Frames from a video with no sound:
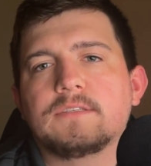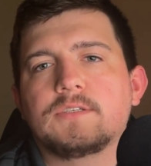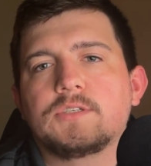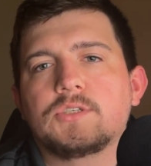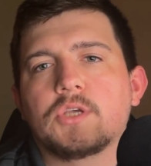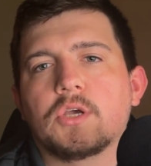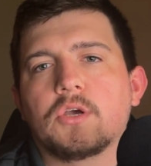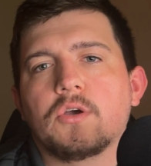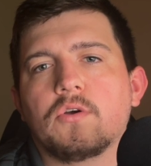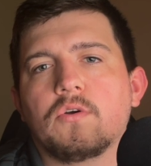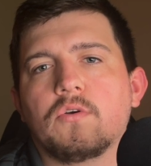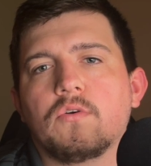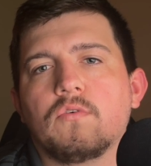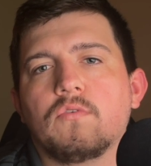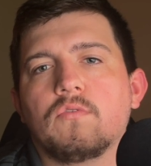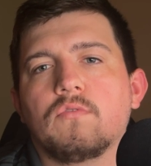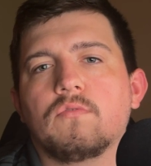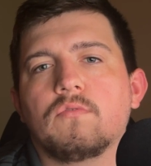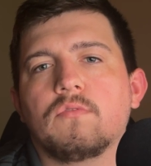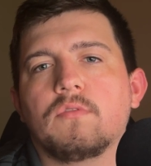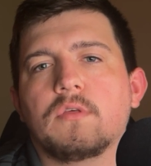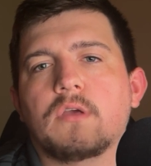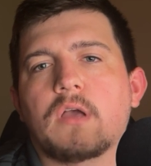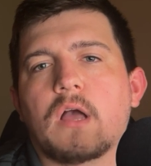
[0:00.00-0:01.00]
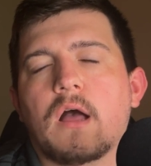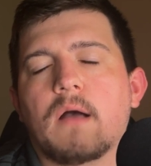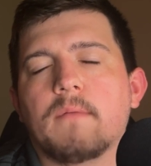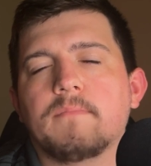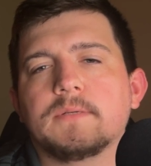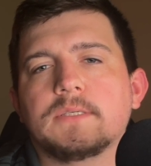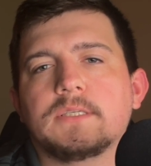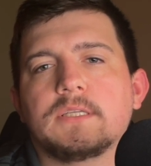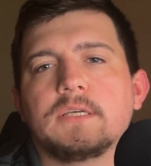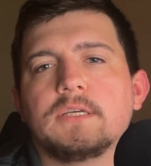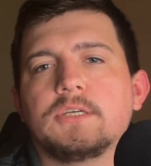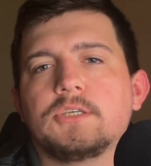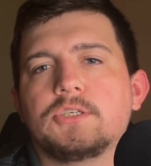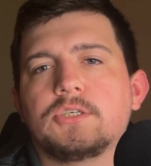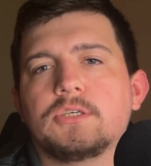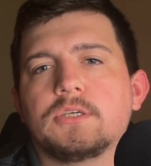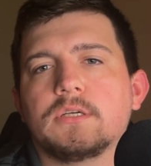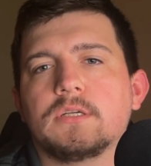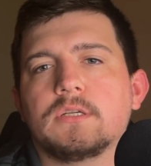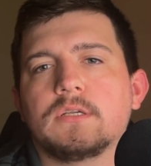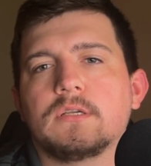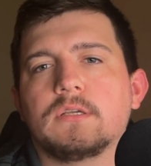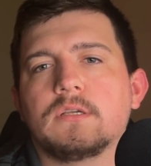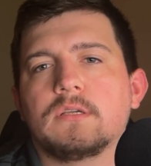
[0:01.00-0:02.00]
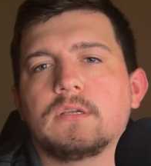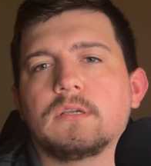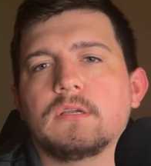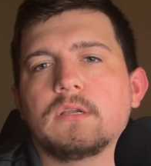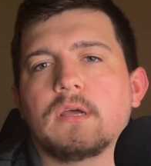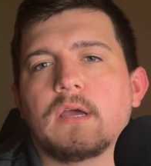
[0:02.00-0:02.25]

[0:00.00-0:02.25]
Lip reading: so competition